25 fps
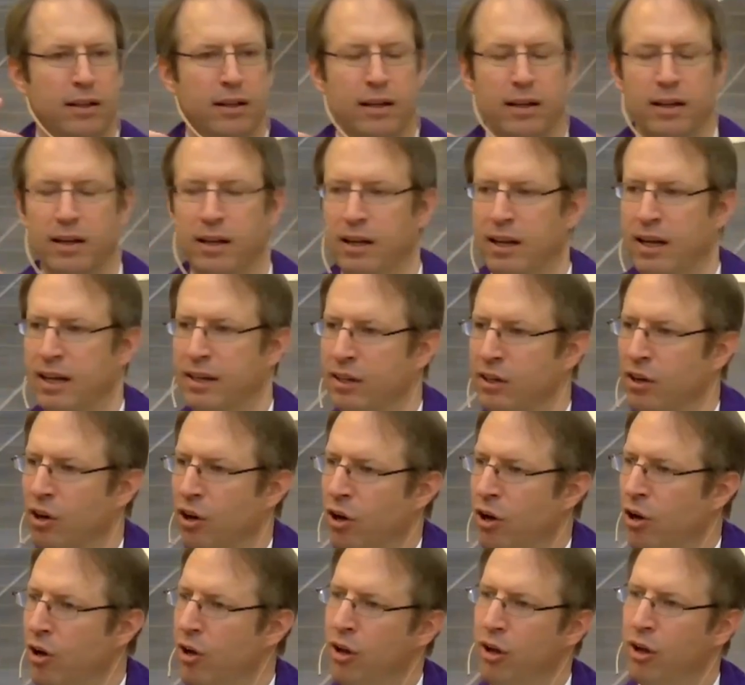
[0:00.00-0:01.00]
And in
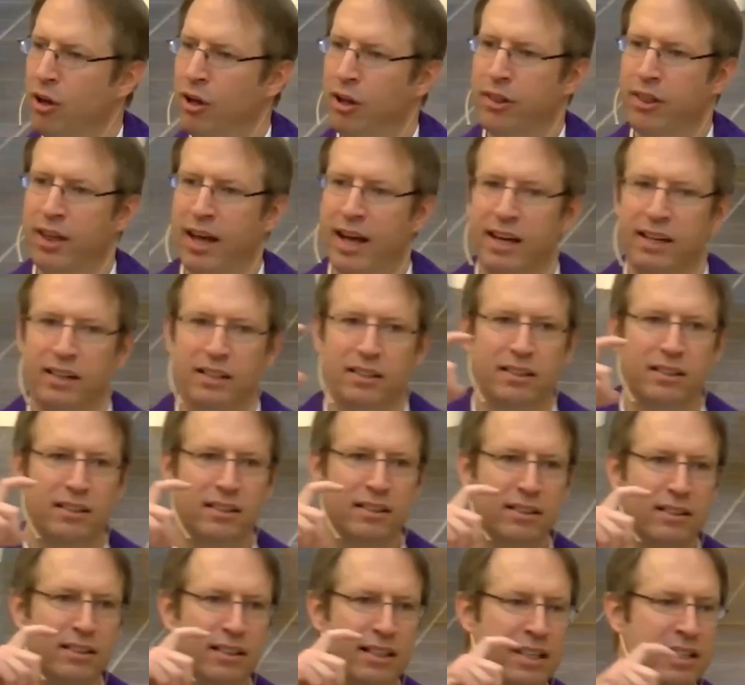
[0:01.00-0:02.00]
all
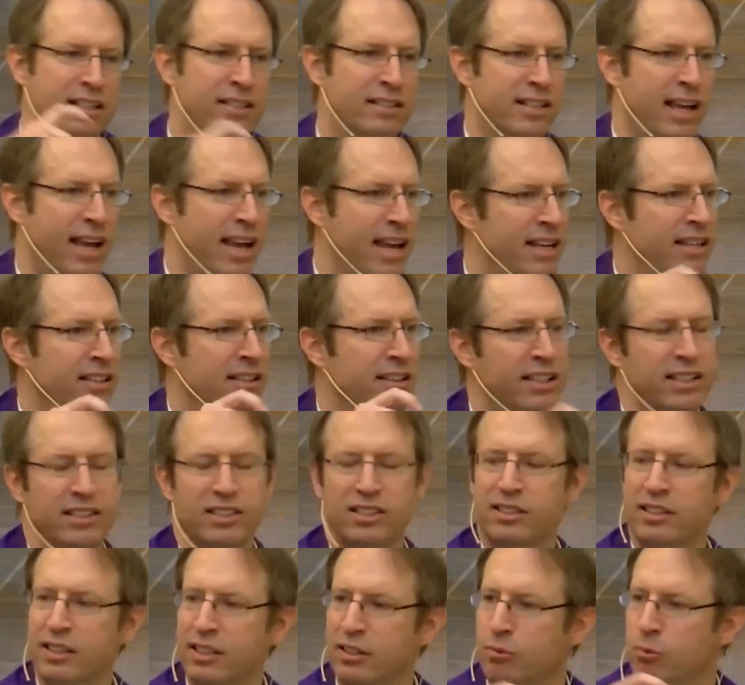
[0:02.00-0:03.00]
that intent
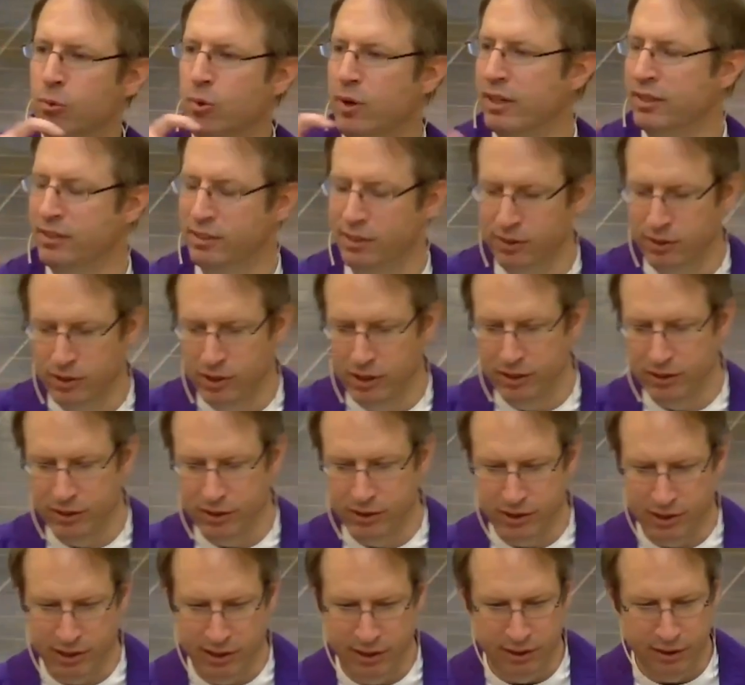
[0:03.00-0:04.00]
listening, what did Jesus
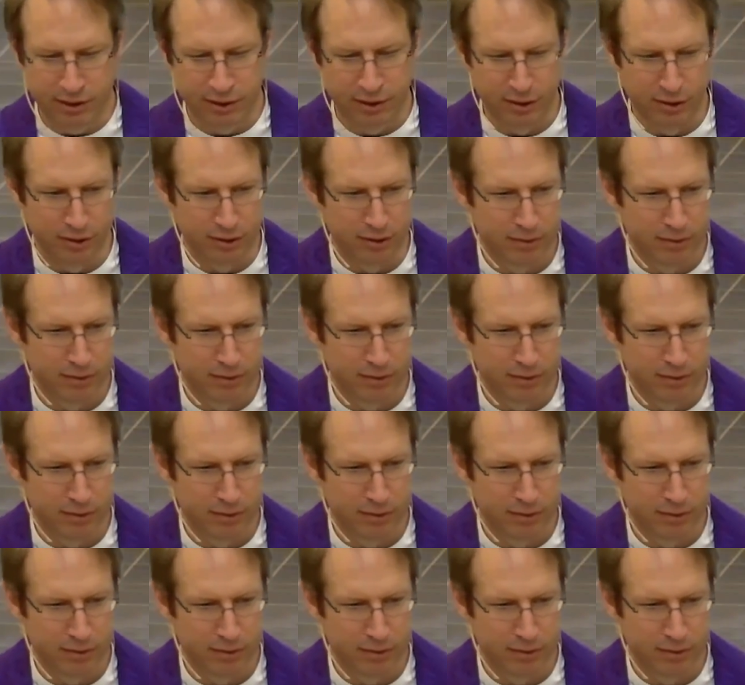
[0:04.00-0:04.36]
hear?